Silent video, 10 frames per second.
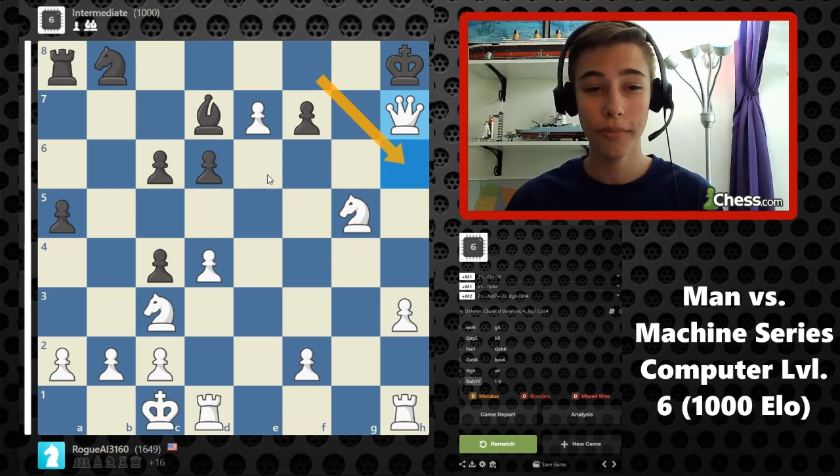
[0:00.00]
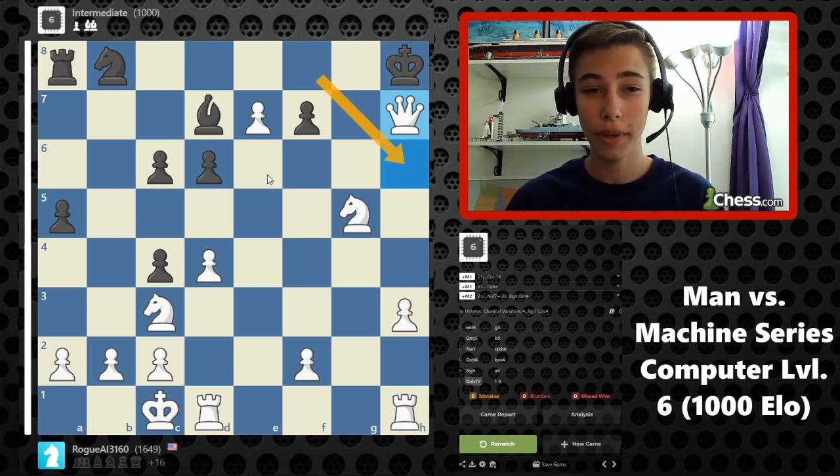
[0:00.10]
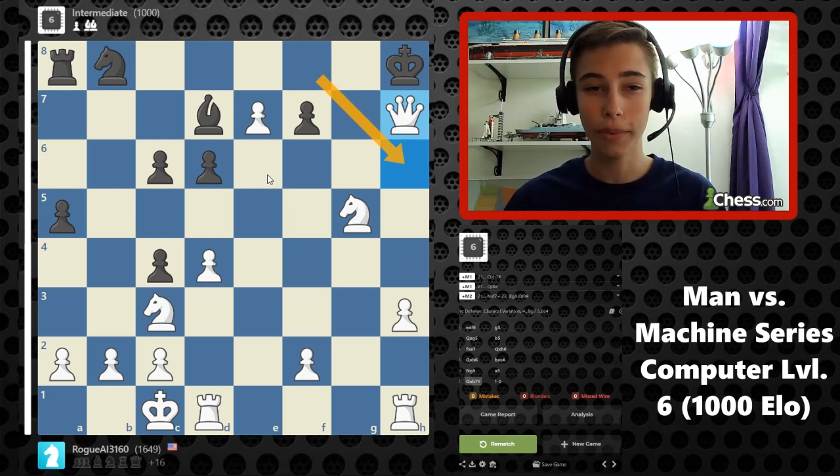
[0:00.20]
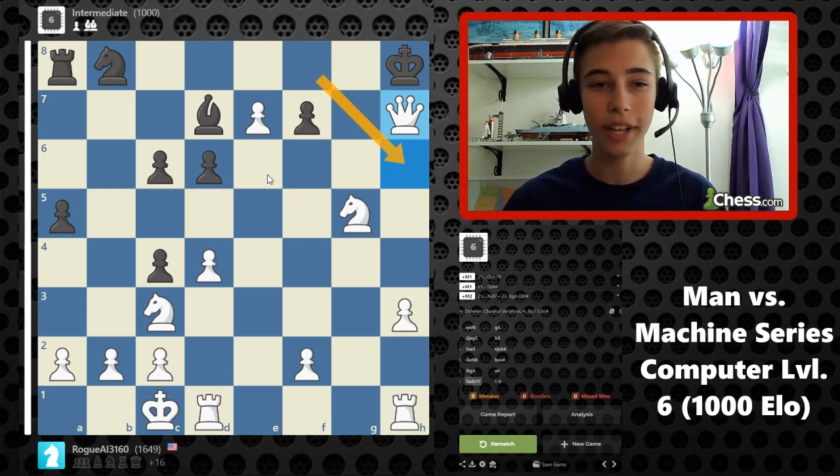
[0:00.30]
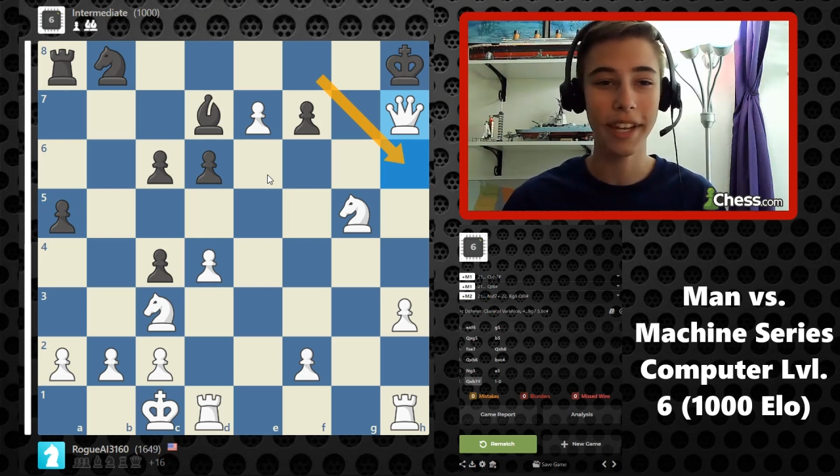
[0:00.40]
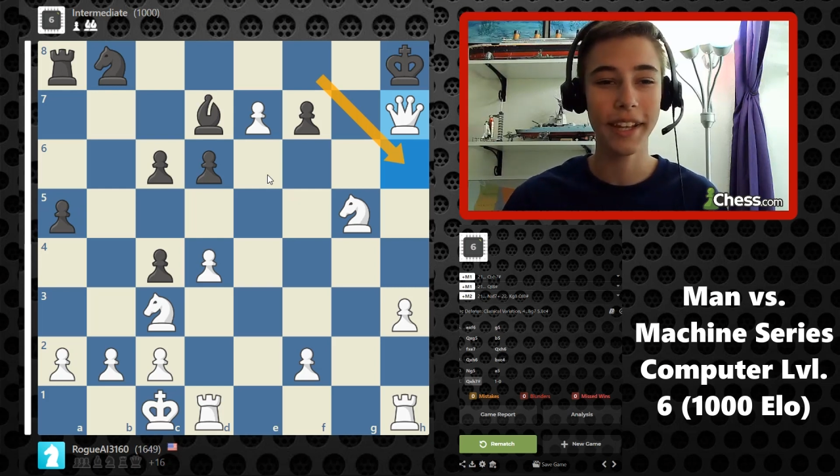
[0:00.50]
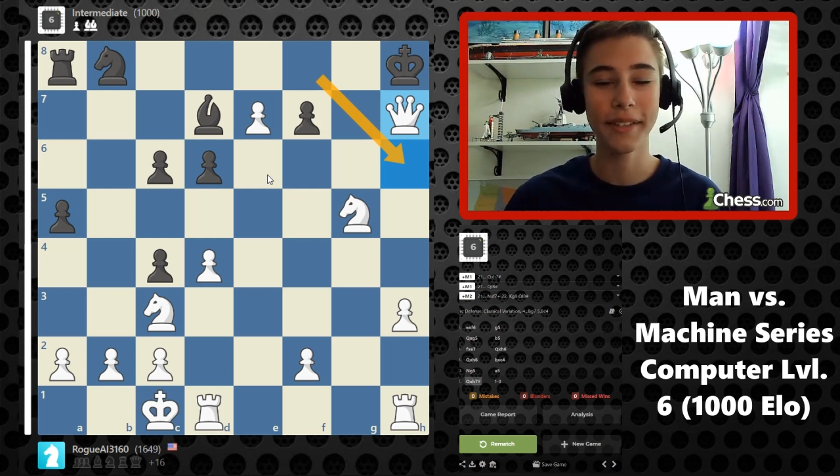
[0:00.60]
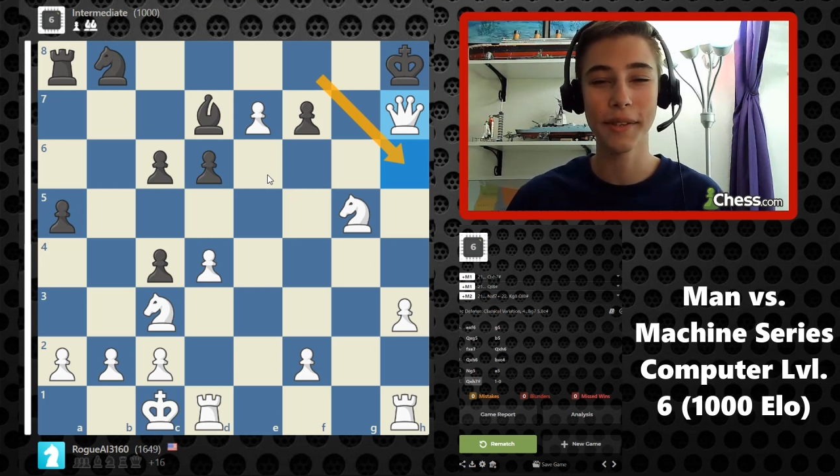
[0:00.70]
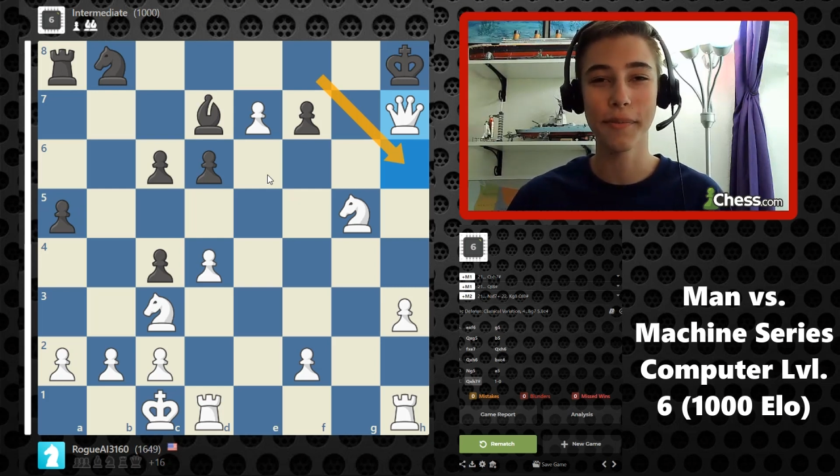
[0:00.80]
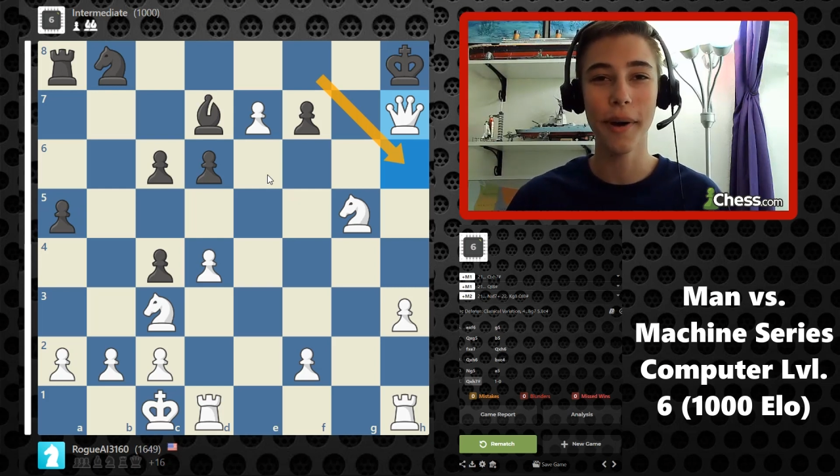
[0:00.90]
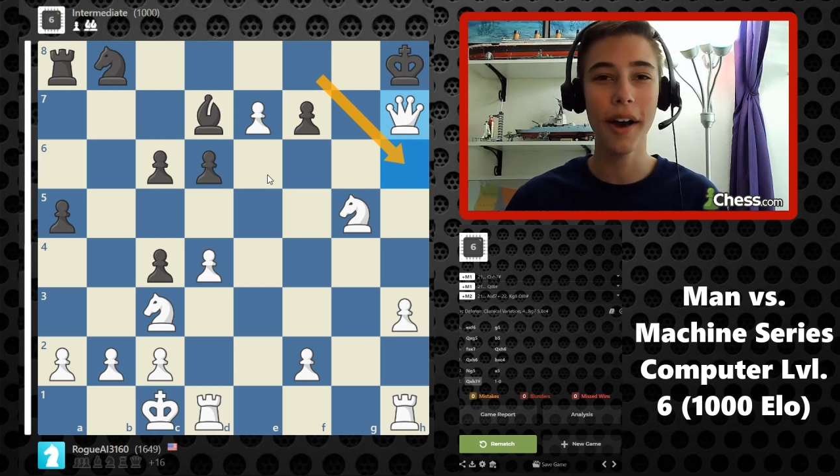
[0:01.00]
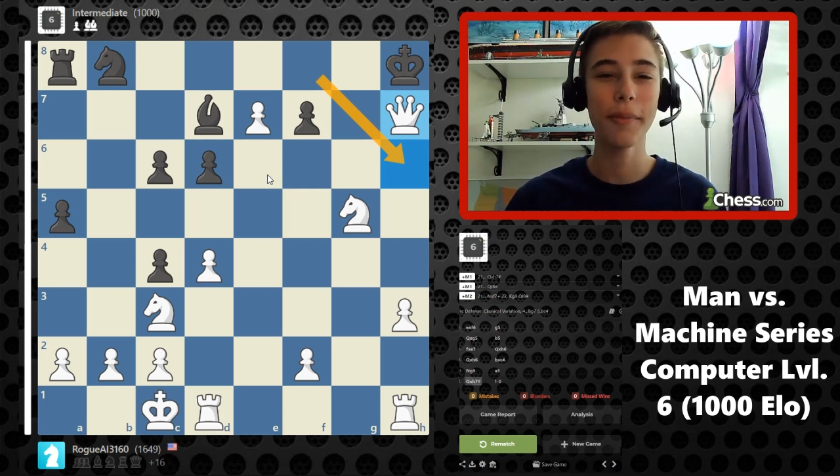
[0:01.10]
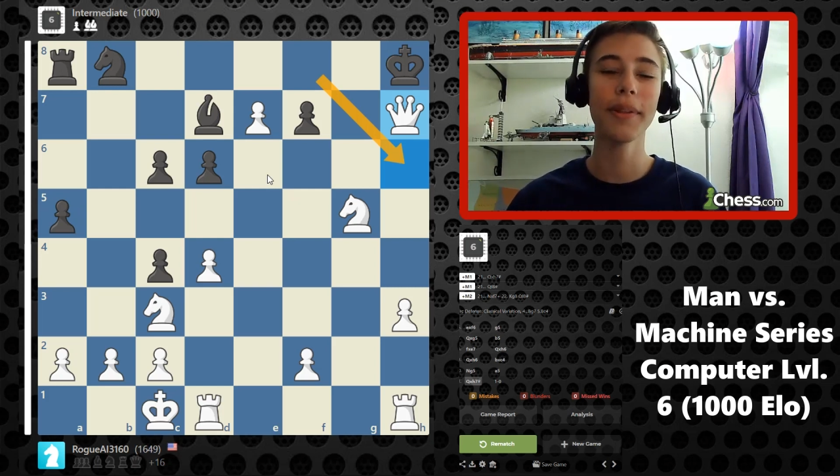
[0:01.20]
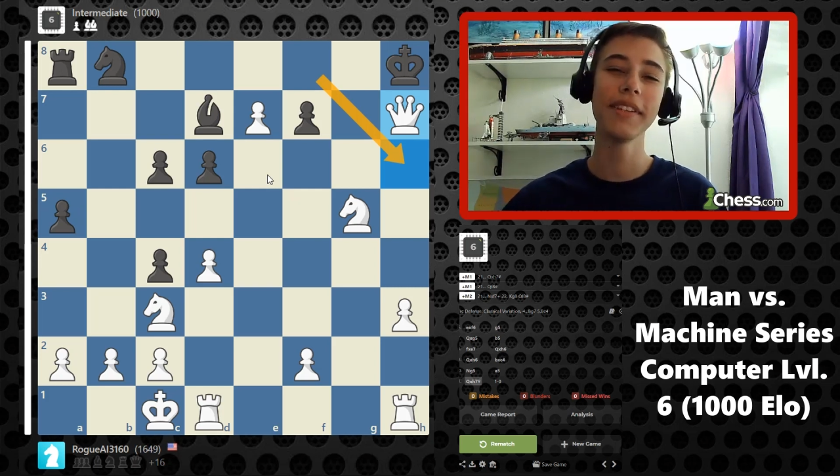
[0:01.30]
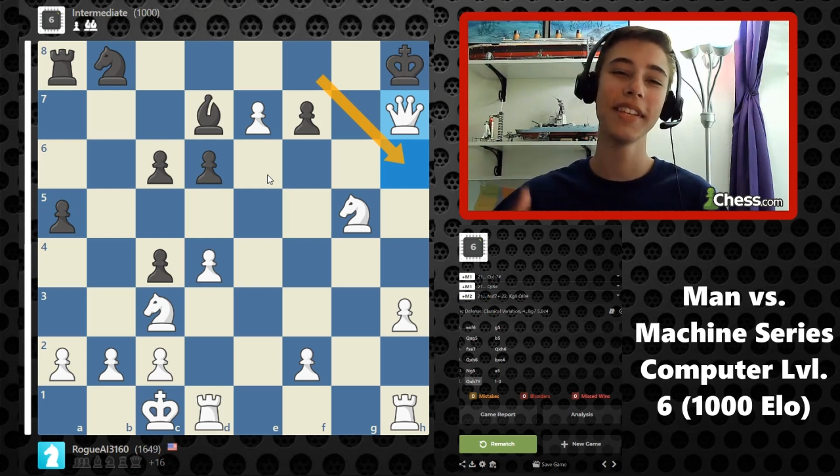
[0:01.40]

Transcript: me playing against this bot, please